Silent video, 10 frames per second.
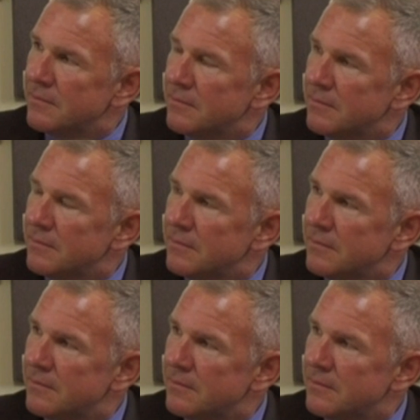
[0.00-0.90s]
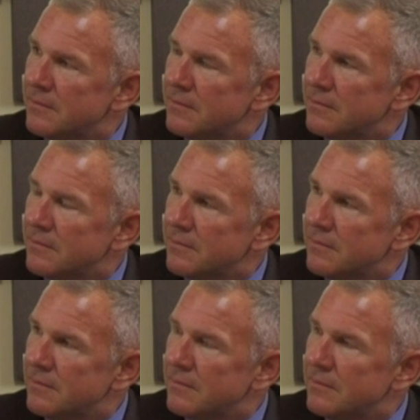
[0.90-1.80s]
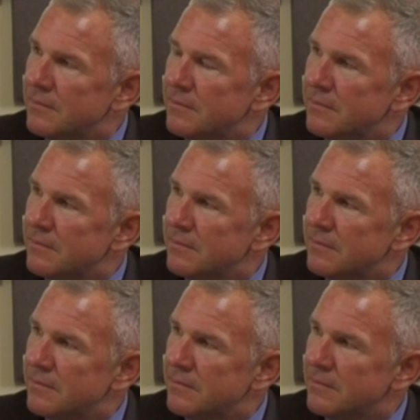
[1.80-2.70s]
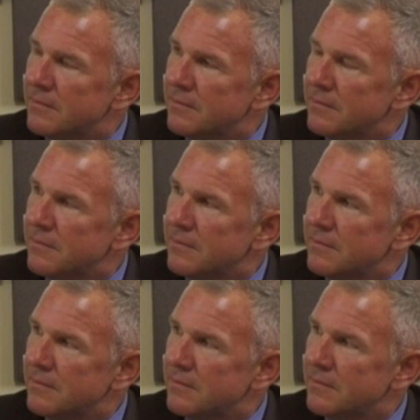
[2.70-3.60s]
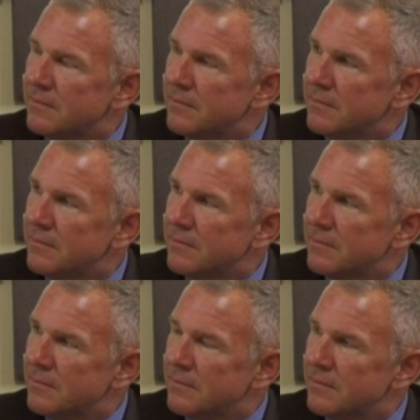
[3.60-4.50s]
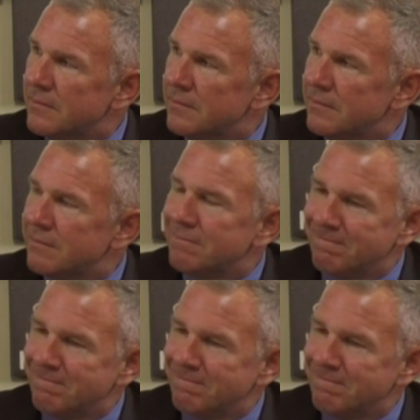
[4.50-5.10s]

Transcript: [no speech]